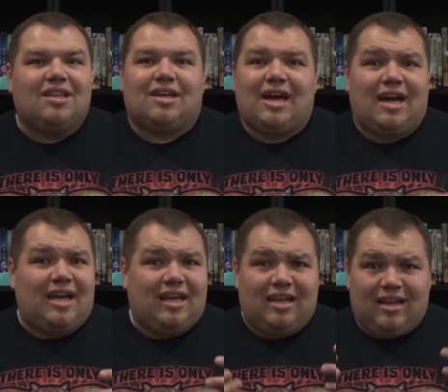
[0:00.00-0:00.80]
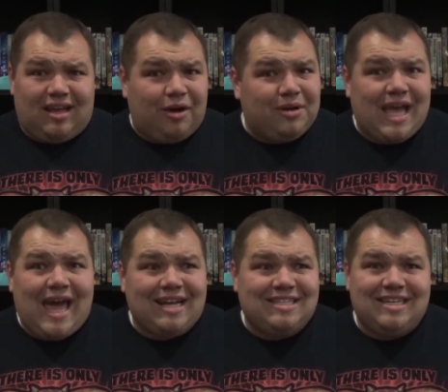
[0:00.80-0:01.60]
the guy, how he
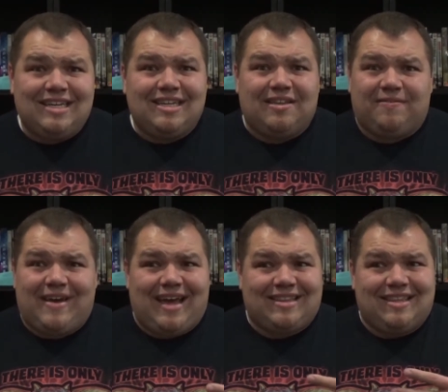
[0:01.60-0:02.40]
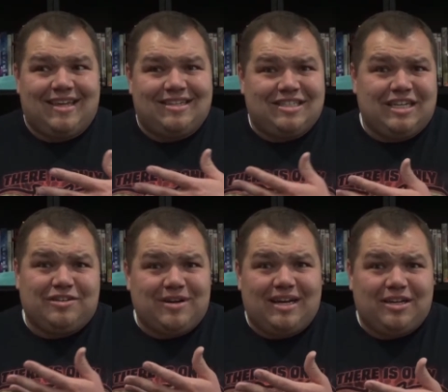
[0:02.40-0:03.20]
acted, the fact that she
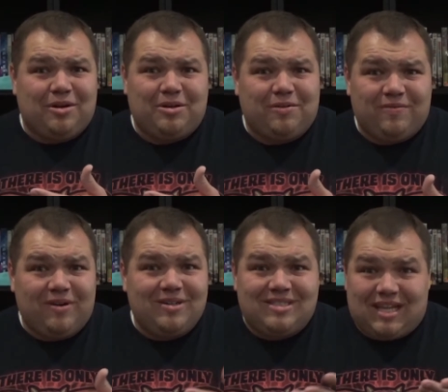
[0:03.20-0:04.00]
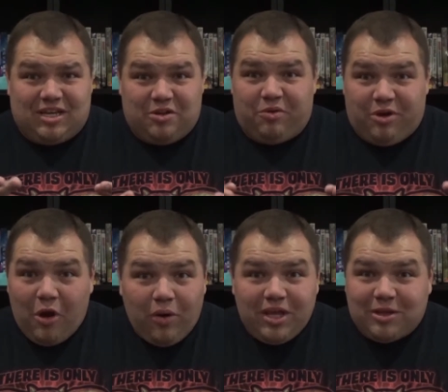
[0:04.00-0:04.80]
tried to go to you first and you
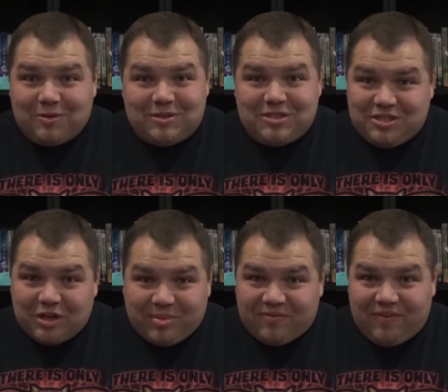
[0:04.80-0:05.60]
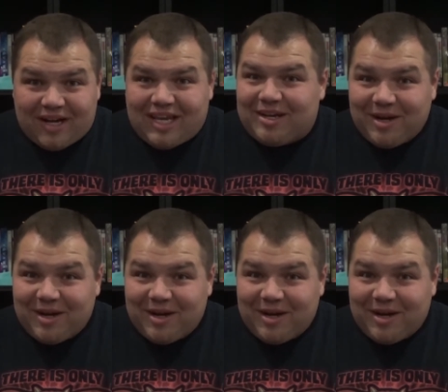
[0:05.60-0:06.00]
know it, you stupid fucking